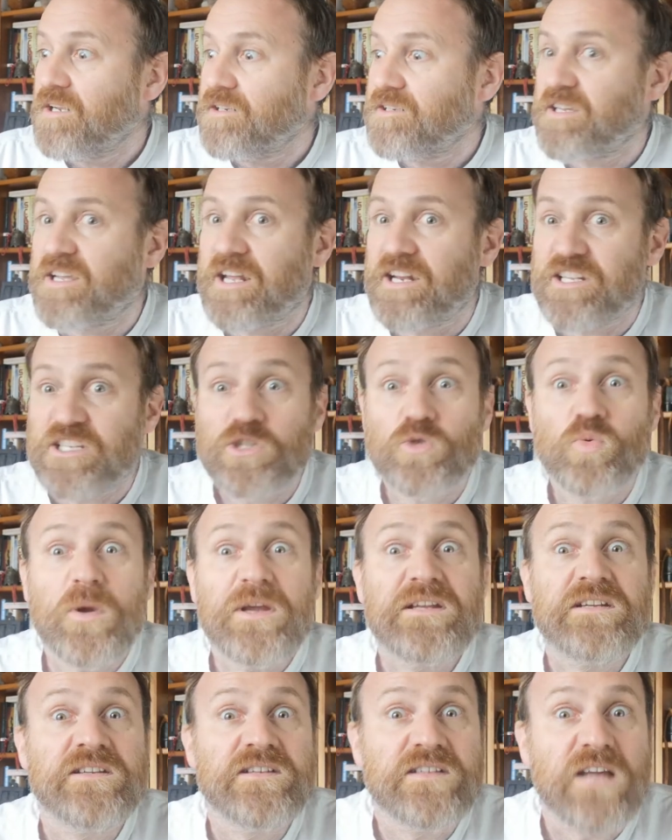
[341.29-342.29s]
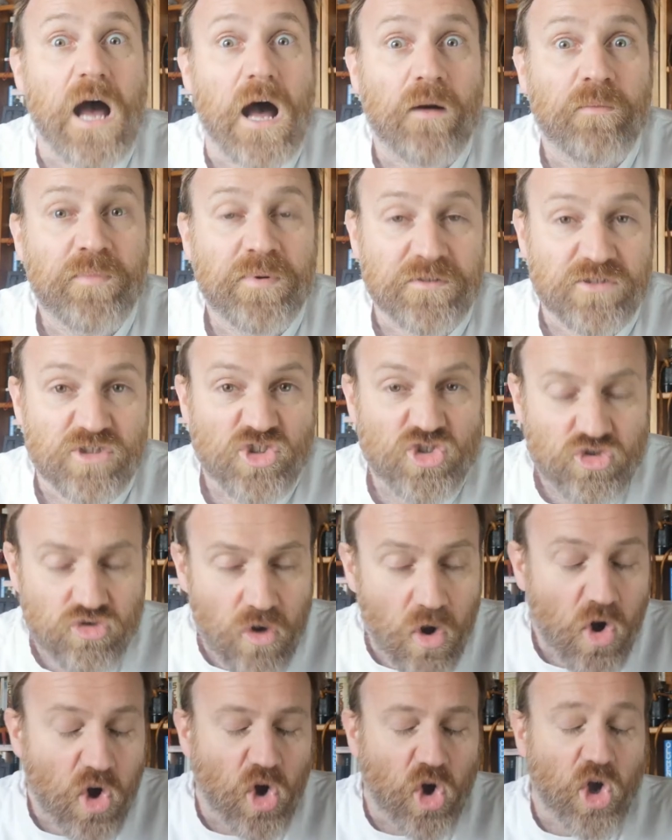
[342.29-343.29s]
to get it sweetened up and
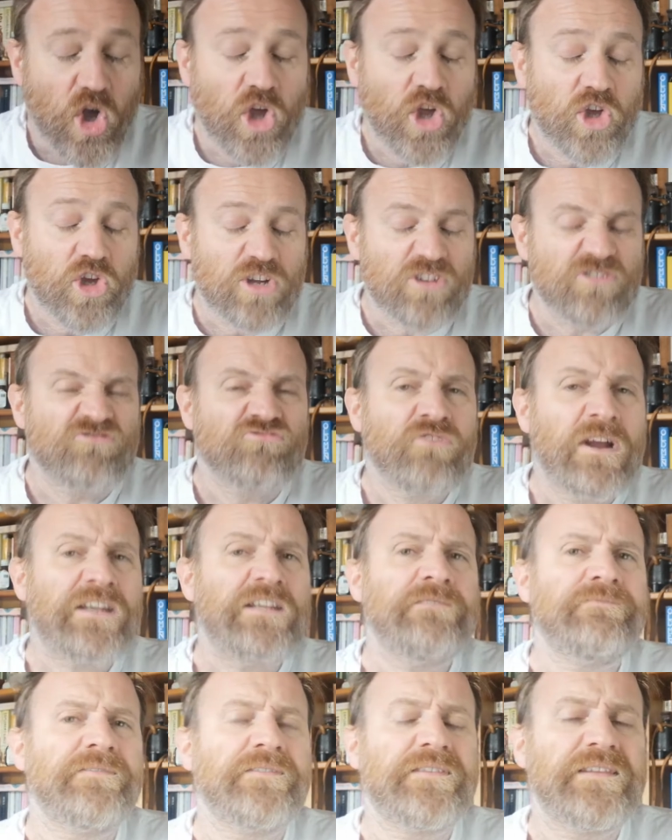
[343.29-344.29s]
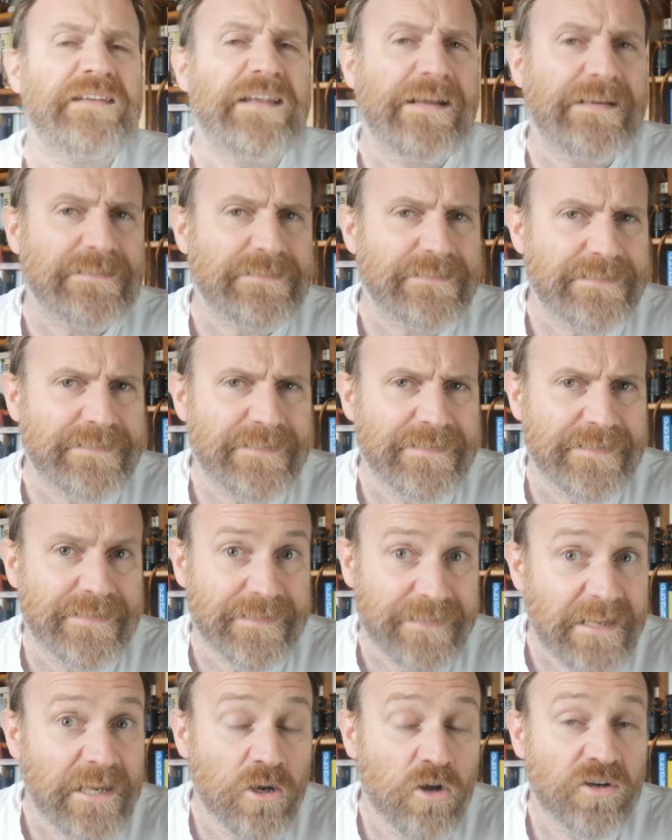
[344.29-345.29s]
strong and ready for the next year.
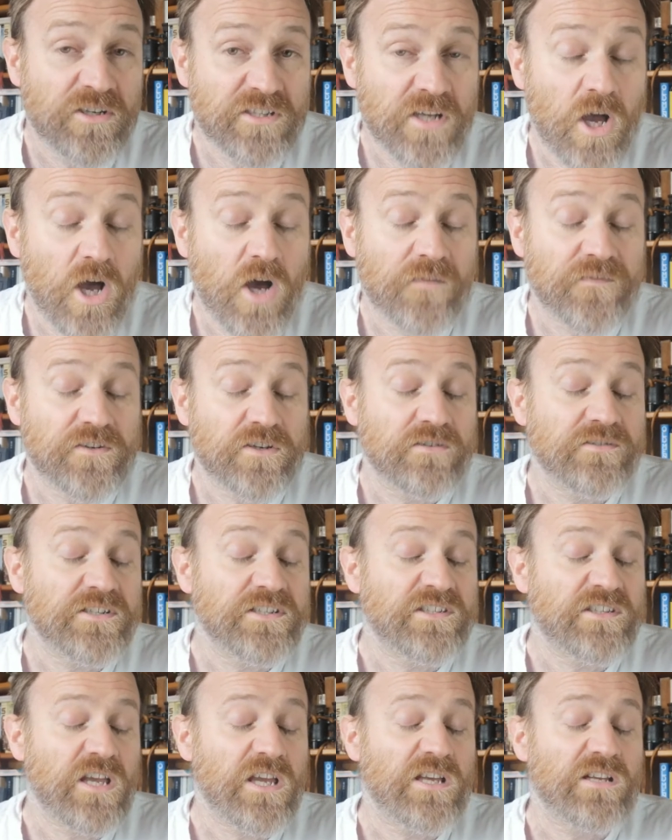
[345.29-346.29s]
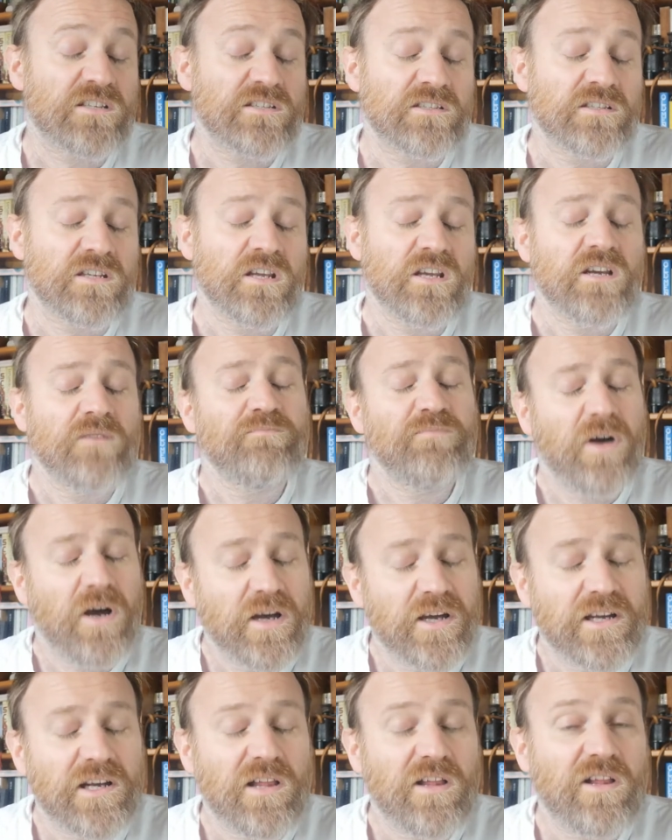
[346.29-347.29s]
And he looked after his things, and
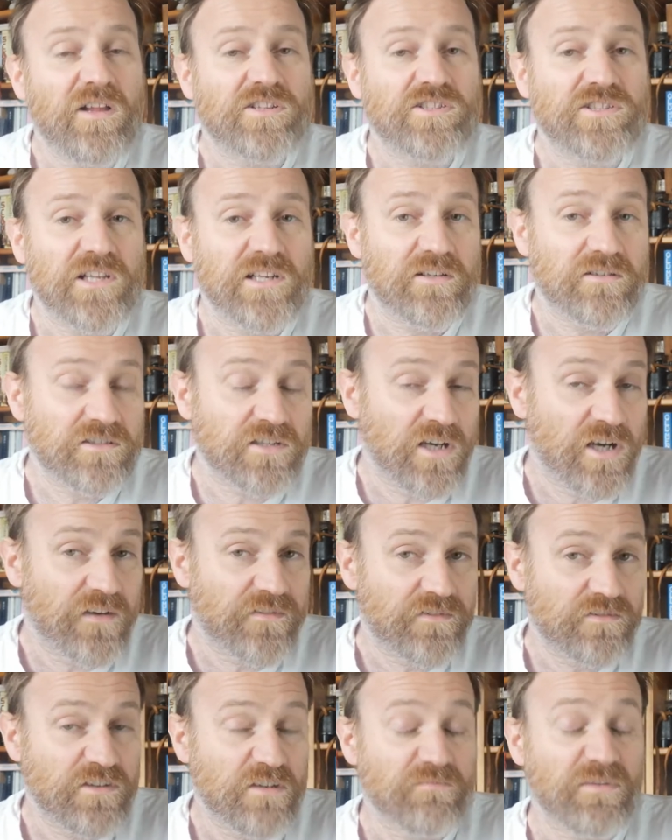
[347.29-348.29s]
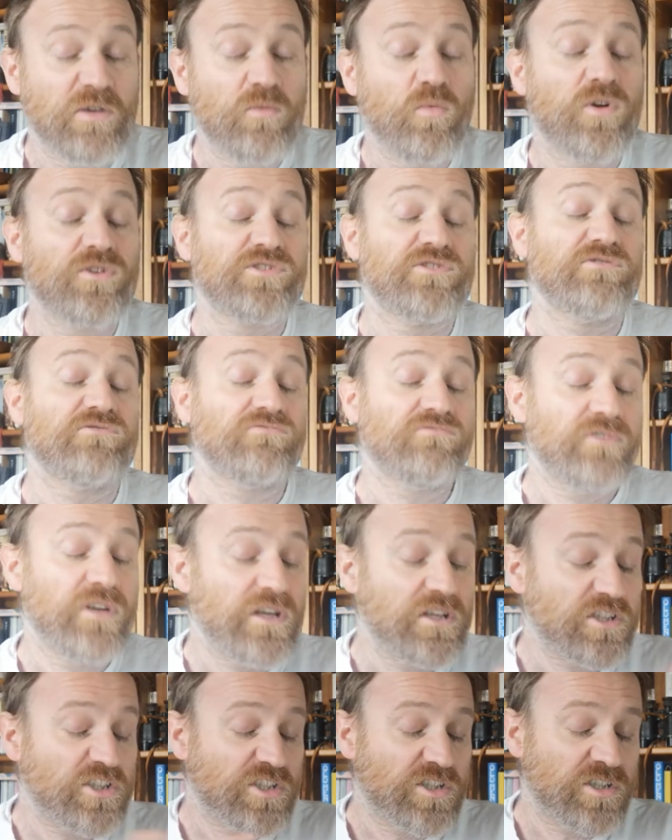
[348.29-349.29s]
by and large they looked after him. He wasn't
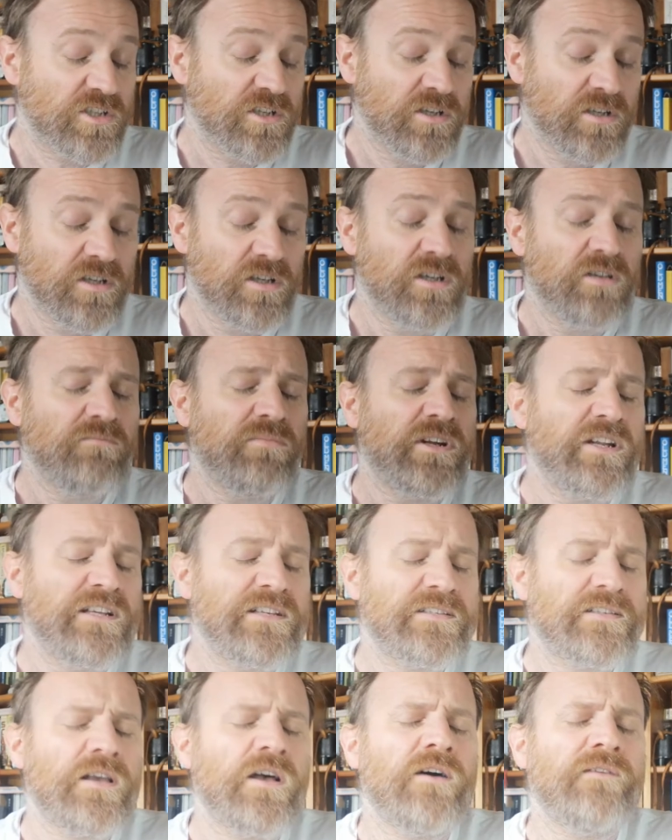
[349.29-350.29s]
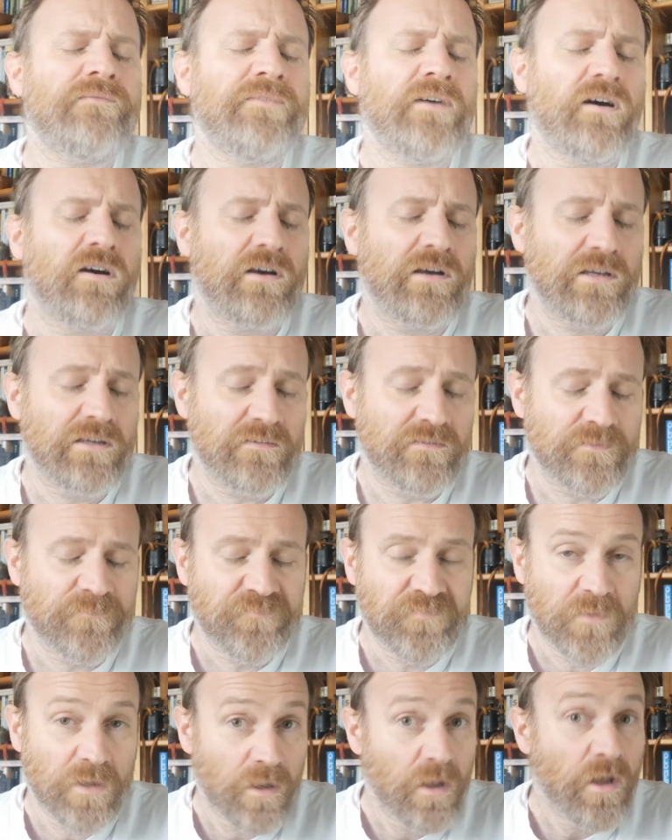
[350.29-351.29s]
rich, but he survived.
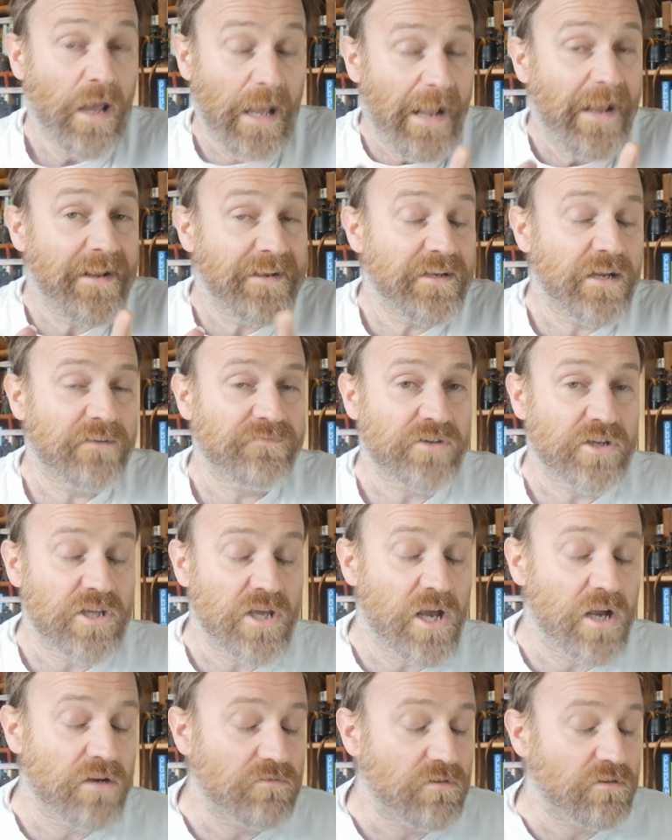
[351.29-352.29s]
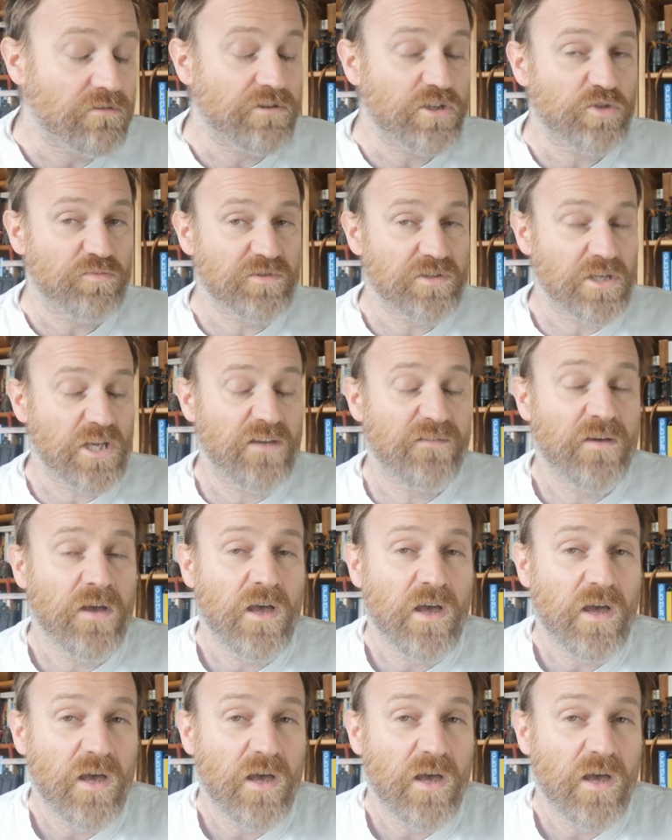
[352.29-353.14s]
And every year on Christmas Eve,